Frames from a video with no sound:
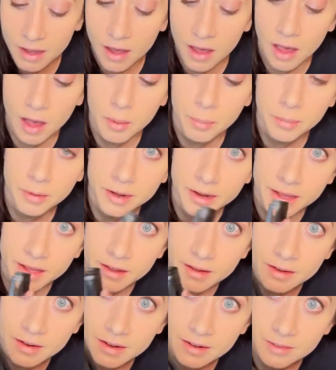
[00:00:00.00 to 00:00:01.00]
upper
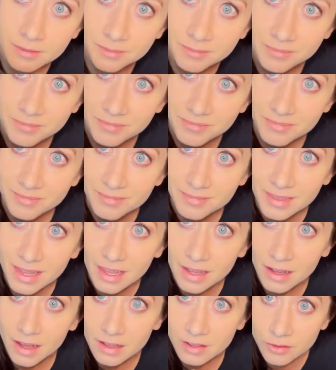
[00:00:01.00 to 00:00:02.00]
handguard.
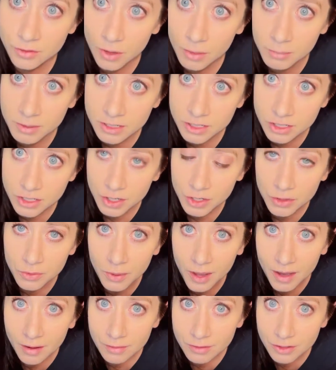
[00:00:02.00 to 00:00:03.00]
So I'm going to show you
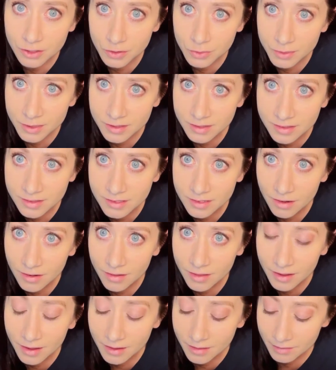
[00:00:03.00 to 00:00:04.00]
how to install
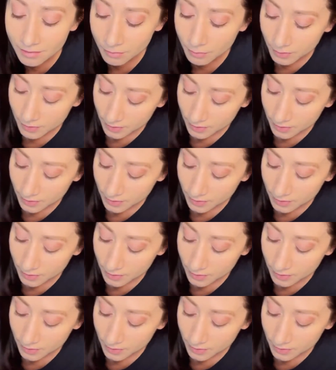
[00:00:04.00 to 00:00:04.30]
that with